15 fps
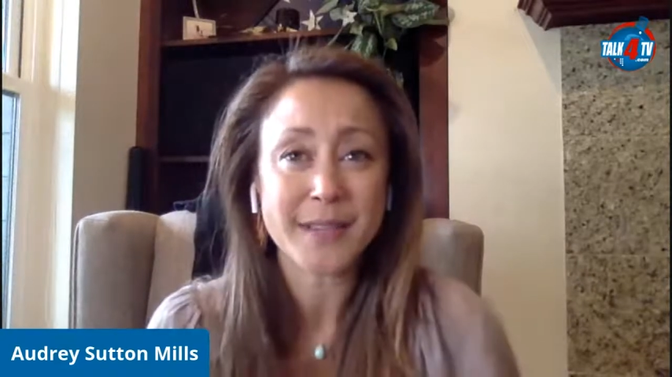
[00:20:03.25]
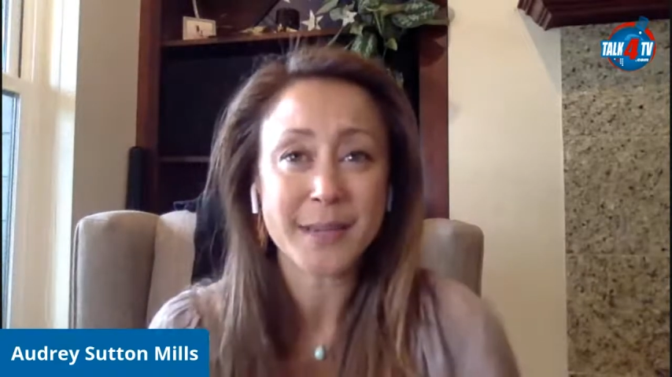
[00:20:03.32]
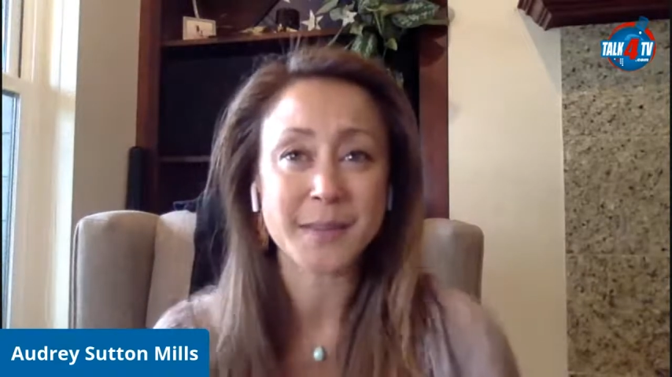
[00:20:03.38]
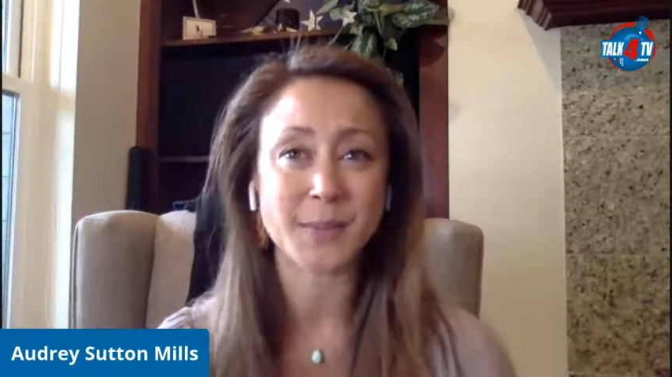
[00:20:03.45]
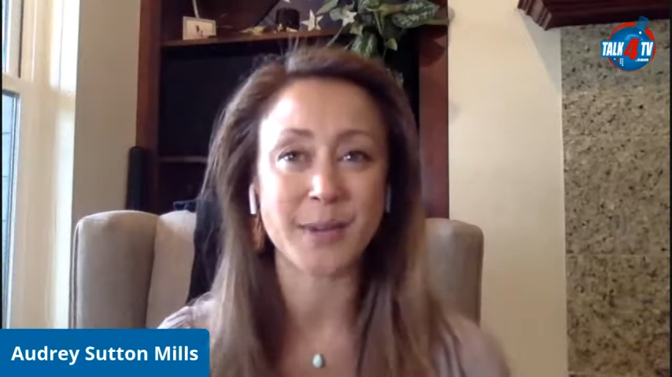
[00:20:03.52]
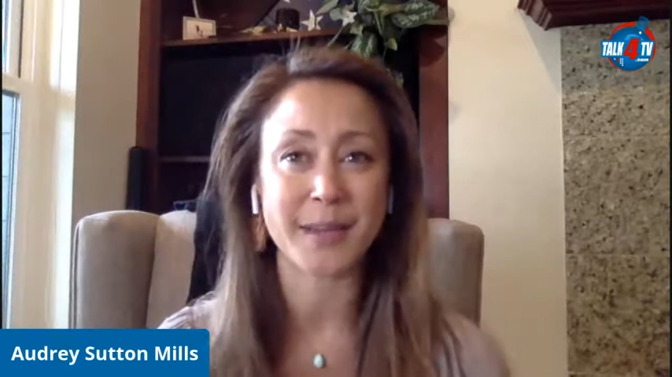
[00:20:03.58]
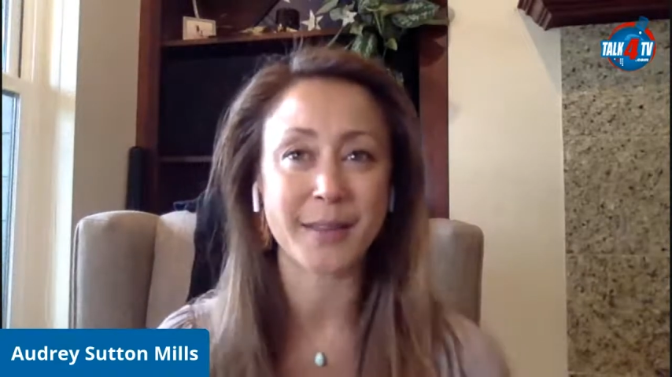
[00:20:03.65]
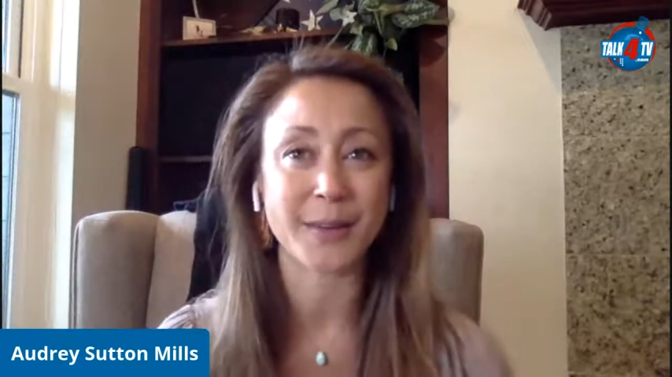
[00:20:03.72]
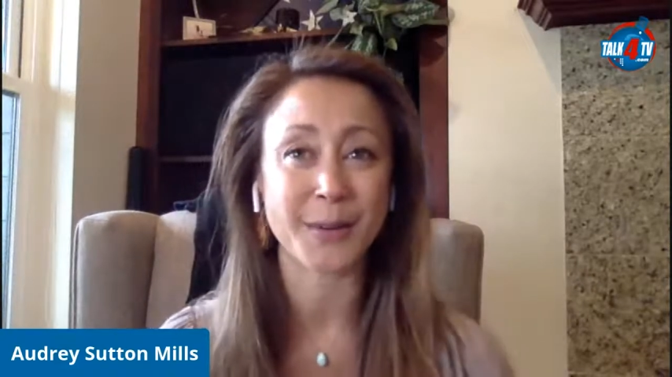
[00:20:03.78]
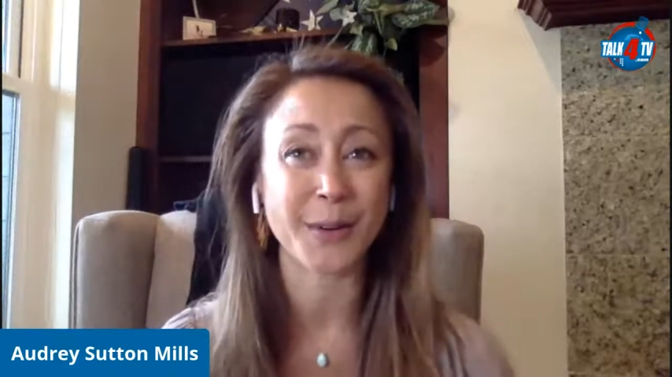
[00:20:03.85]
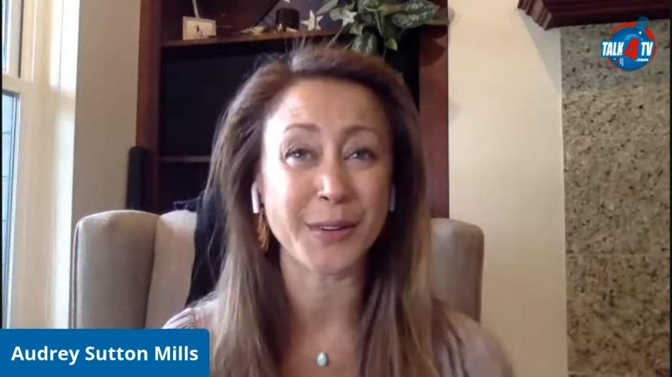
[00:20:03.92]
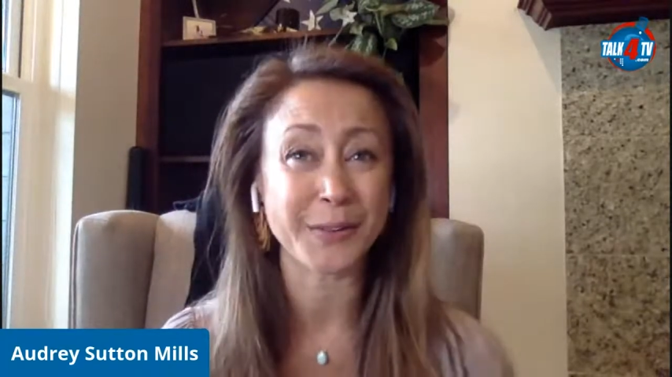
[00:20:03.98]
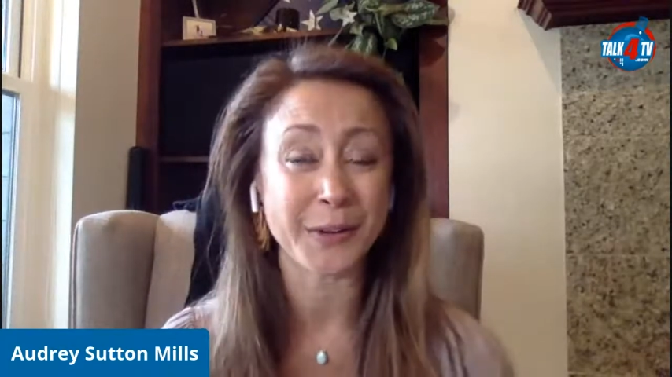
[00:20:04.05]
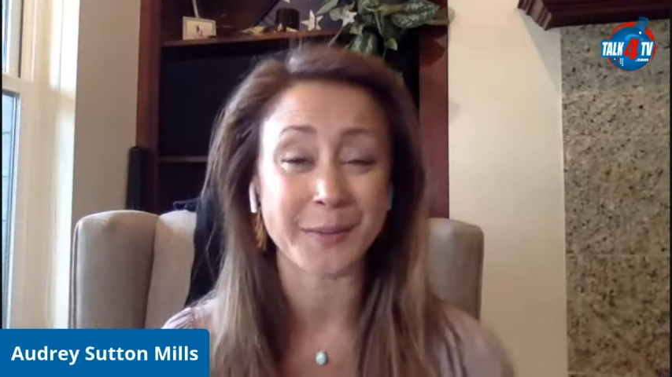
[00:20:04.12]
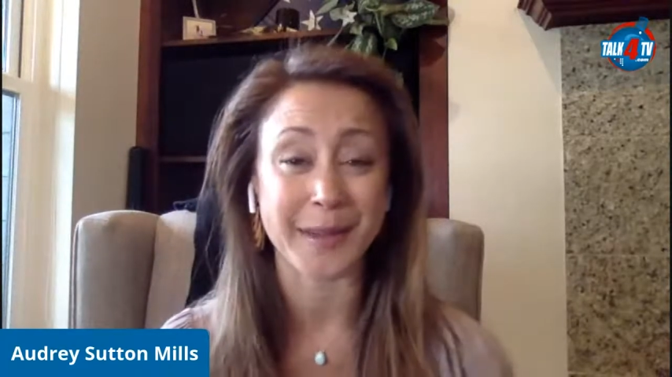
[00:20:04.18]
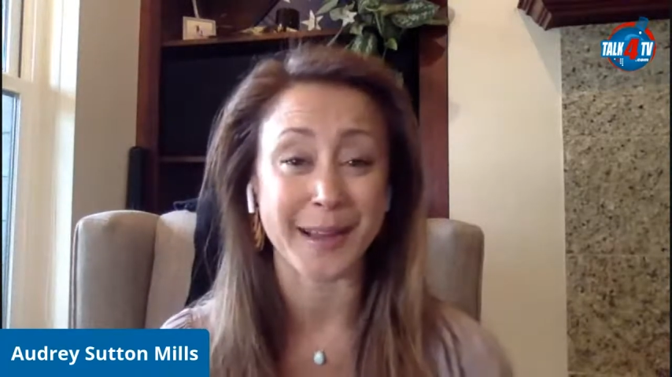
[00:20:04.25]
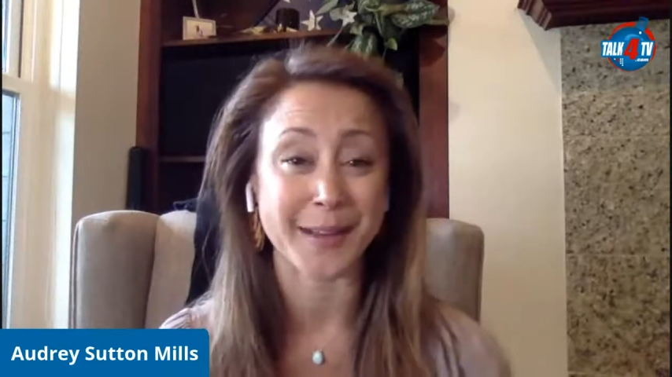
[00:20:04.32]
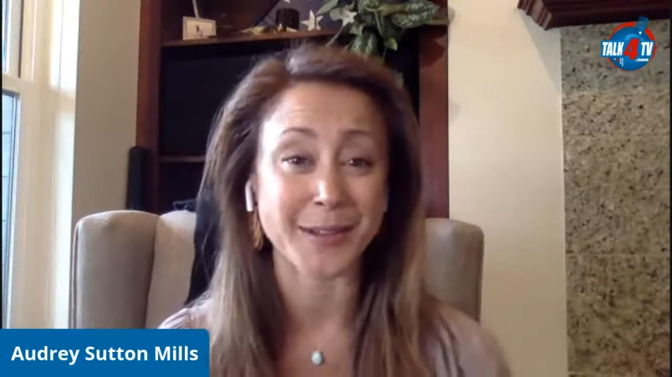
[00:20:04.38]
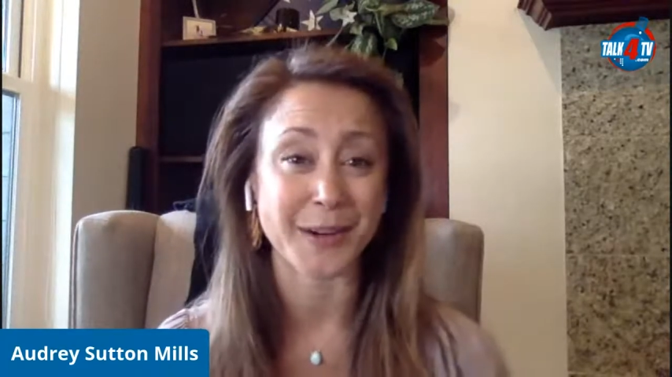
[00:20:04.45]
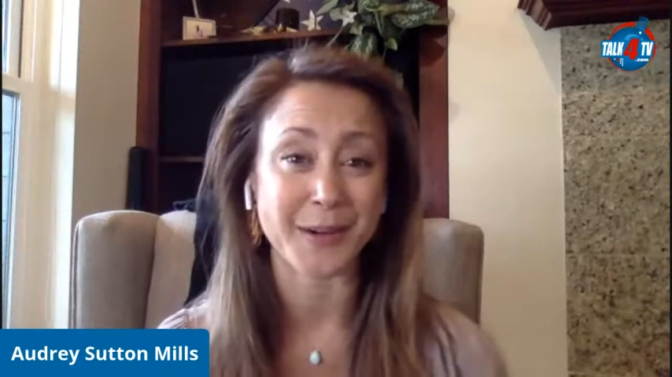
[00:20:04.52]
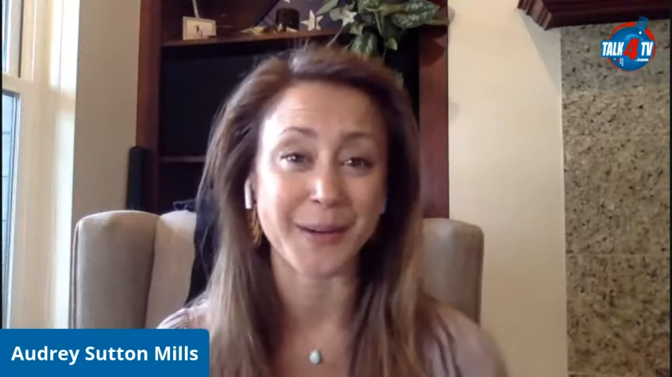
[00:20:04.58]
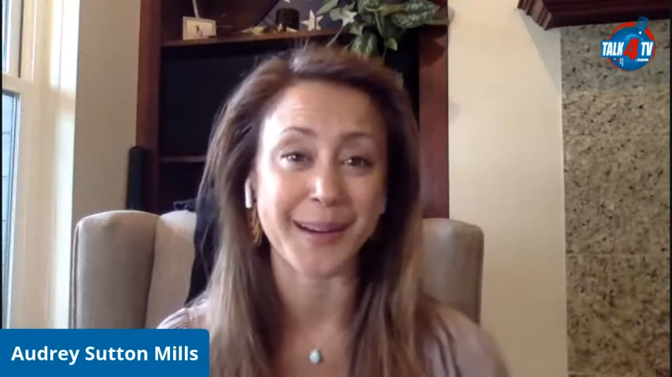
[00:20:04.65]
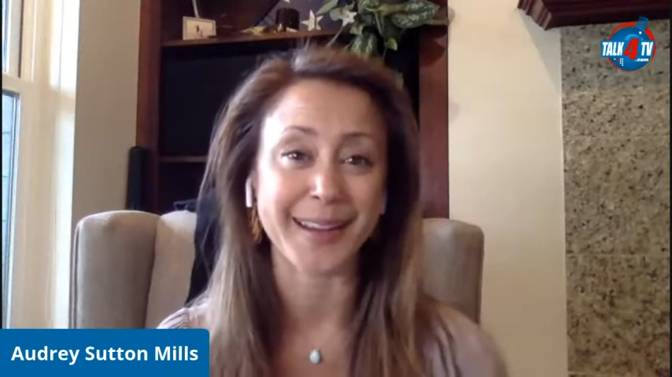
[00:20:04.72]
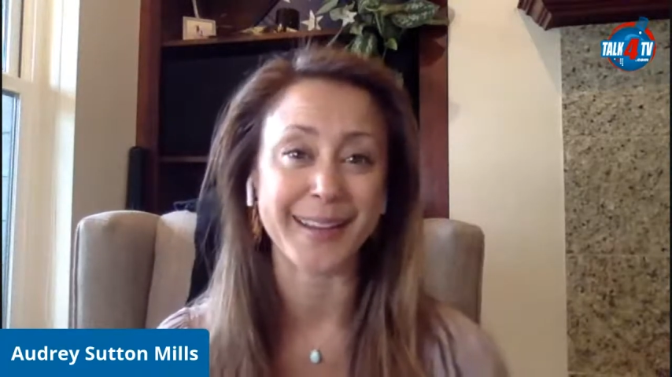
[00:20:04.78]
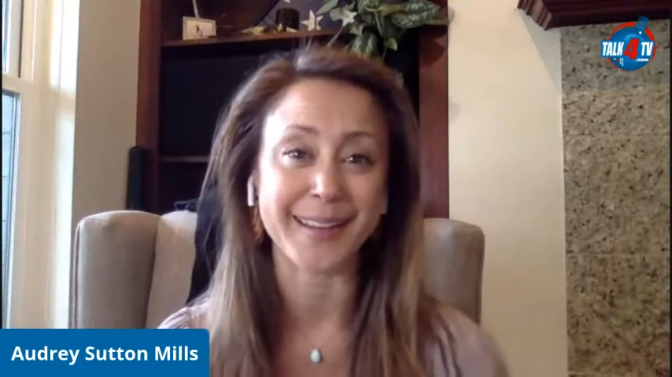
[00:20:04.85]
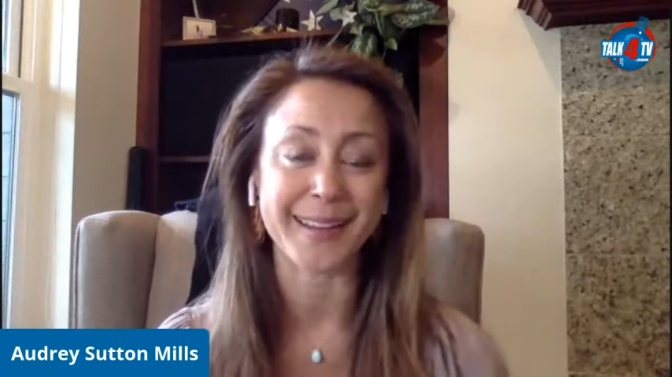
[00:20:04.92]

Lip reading: times we can learn from nature, right?